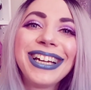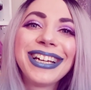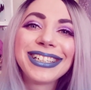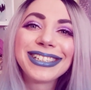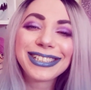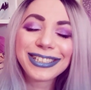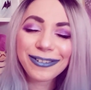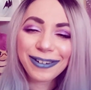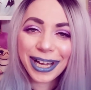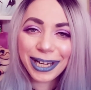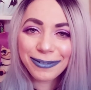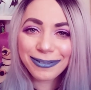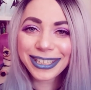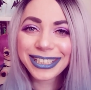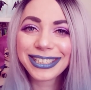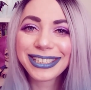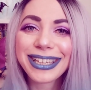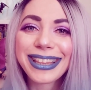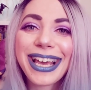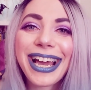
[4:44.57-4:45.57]
So I
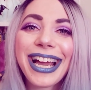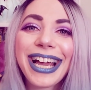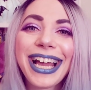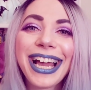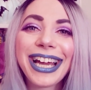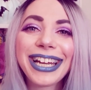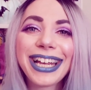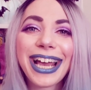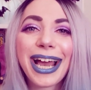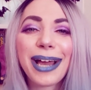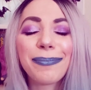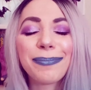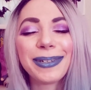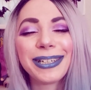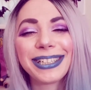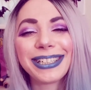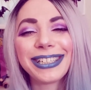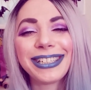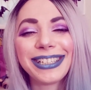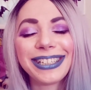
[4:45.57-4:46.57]
wish that had happened and